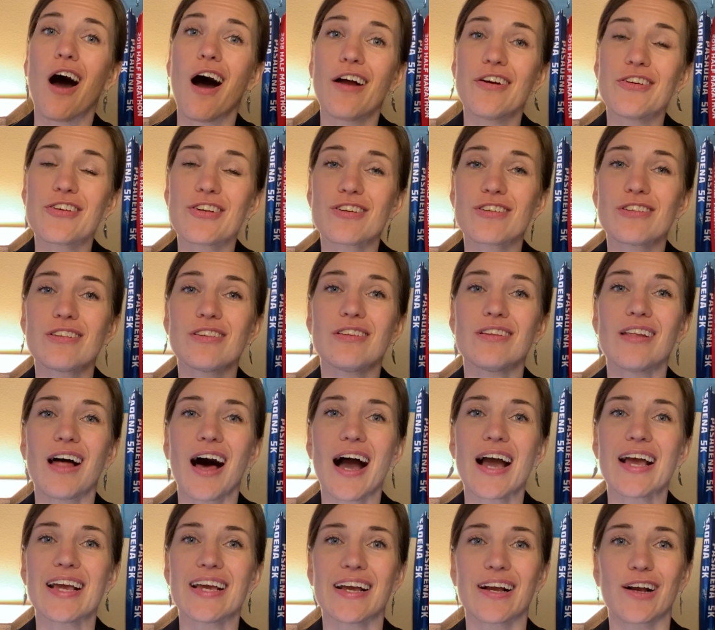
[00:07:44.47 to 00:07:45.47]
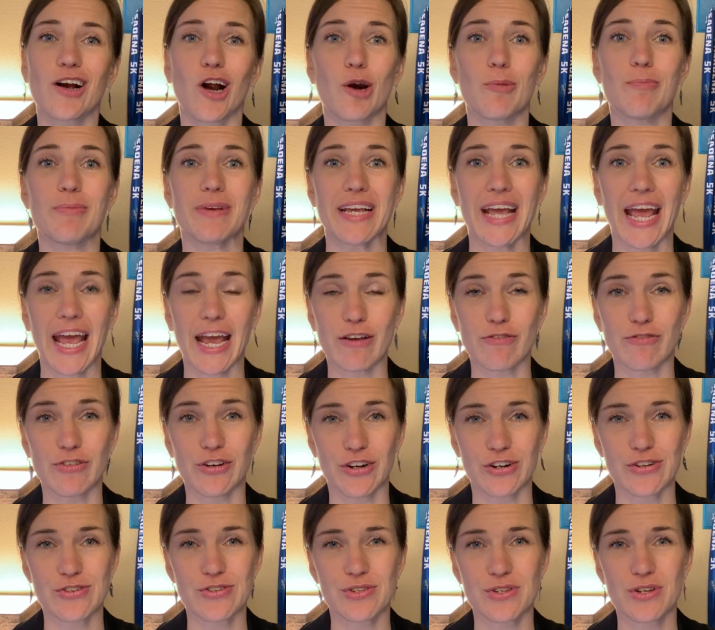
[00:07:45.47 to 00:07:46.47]
underlying our
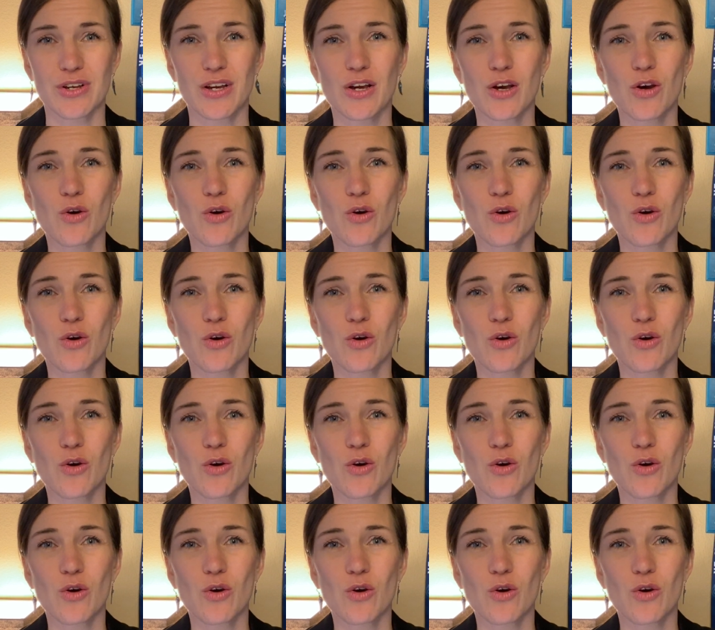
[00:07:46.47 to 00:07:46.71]
behaviors.